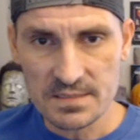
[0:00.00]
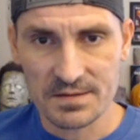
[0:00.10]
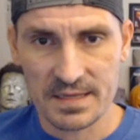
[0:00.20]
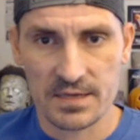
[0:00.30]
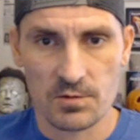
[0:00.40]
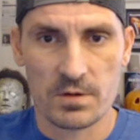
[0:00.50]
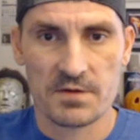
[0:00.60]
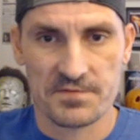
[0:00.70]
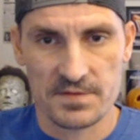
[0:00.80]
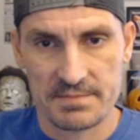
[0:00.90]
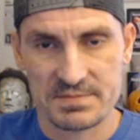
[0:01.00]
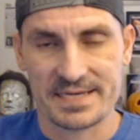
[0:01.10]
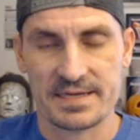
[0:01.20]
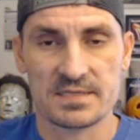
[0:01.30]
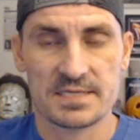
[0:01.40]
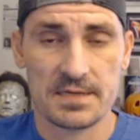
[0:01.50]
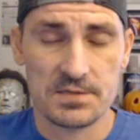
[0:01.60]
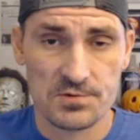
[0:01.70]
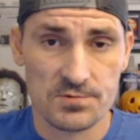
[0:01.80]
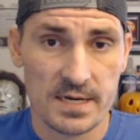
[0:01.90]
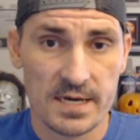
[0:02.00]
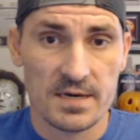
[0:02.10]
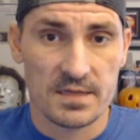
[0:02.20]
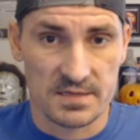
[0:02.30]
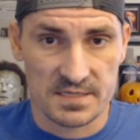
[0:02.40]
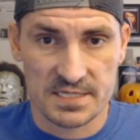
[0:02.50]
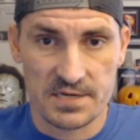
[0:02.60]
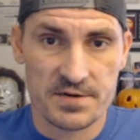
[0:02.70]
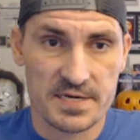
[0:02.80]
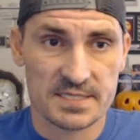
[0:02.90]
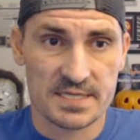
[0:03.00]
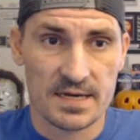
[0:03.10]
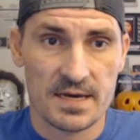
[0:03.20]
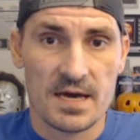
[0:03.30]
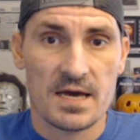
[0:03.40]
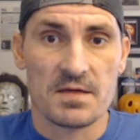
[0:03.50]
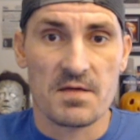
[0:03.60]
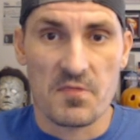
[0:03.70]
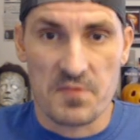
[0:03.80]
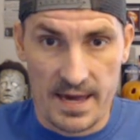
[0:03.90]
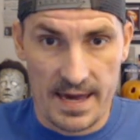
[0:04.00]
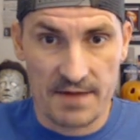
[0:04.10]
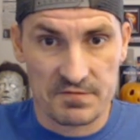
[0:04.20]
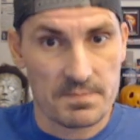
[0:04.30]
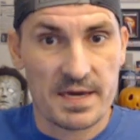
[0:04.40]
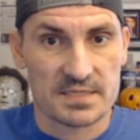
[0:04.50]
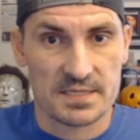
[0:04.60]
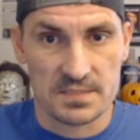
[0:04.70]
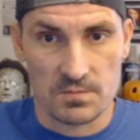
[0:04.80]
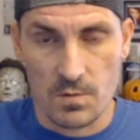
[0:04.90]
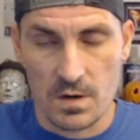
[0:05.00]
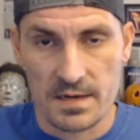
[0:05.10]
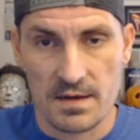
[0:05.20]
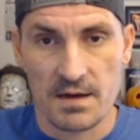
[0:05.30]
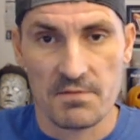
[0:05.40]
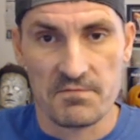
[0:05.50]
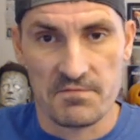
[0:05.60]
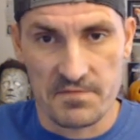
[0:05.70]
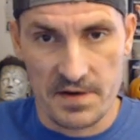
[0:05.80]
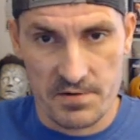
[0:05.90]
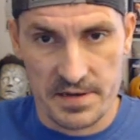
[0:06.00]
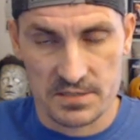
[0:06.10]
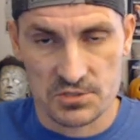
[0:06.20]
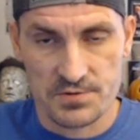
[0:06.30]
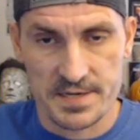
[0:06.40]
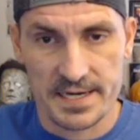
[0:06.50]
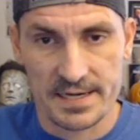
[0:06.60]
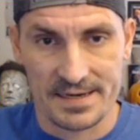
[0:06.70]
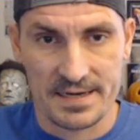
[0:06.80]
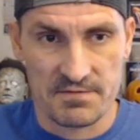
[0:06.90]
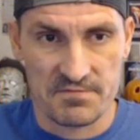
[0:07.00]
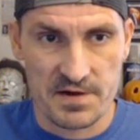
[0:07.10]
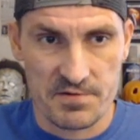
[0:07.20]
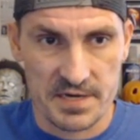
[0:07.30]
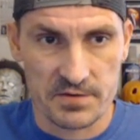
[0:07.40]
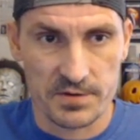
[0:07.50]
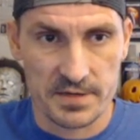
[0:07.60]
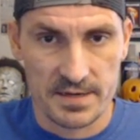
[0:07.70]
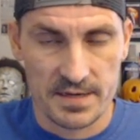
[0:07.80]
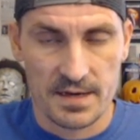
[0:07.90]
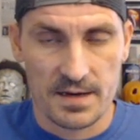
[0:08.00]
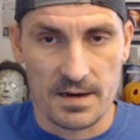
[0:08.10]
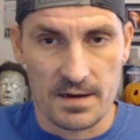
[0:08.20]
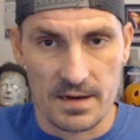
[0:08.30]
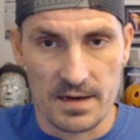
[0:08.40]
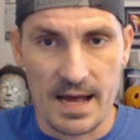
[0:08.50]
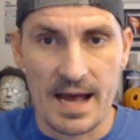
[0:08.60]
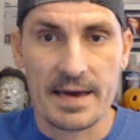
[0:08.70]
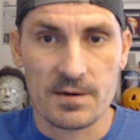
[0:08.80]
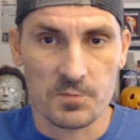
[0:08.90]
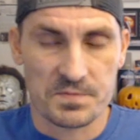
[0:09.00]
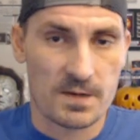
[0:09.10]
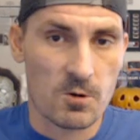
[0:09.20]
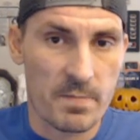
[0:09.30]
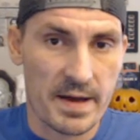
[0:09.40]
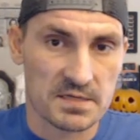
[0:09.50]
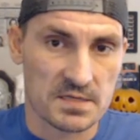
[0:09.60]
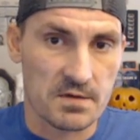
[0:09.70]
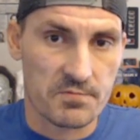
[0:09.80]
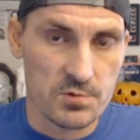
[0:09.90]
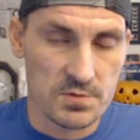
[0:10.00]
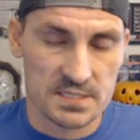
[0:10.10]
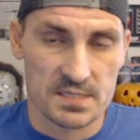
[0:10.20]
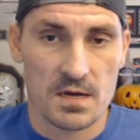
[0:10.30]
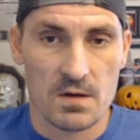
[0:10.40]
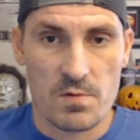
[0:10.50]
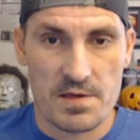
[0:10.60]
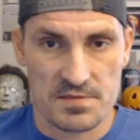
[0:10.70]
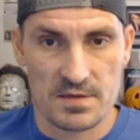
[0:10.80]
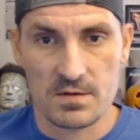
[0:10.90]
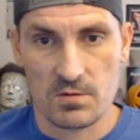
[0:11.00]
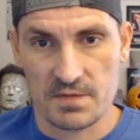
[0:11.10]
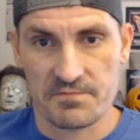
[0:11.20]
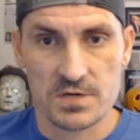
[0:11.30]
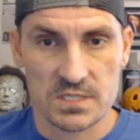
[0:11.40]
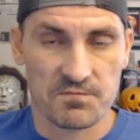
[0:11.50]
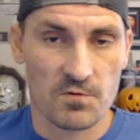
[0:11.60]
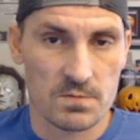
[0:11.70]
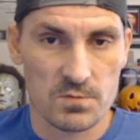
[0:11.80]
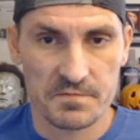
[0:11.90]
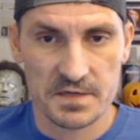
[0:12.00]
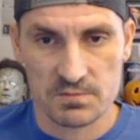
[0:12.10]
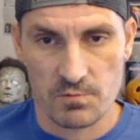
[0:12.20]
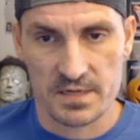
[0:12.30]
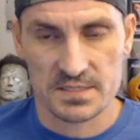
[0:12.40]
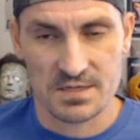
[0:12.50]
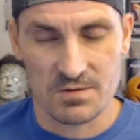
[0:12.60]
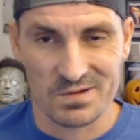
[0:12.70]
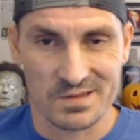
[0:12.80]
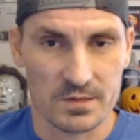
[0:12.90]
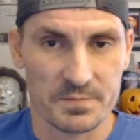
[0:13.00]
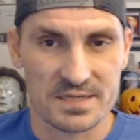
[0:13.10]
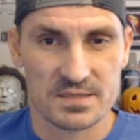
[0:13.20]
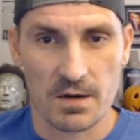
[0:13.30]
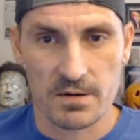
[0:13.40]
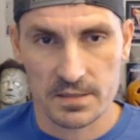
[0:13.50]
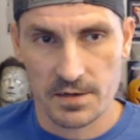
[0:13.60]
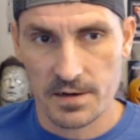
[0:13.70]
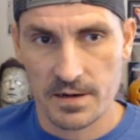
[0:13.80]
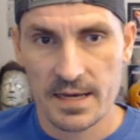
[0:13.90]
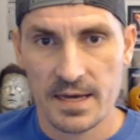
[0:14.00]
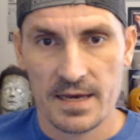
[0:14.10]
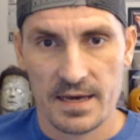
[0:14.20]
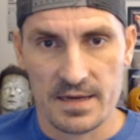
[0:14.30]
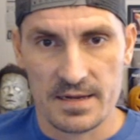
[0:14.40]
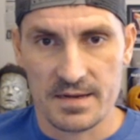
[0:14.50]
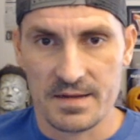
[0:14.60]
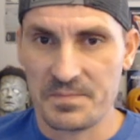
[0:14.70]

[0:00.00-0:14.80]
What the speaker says: in order for them to continue the series, they have to make season 1 very intriguing and very good. I hope they go back to the roots with the first 4 movies where it's a little bit darker, and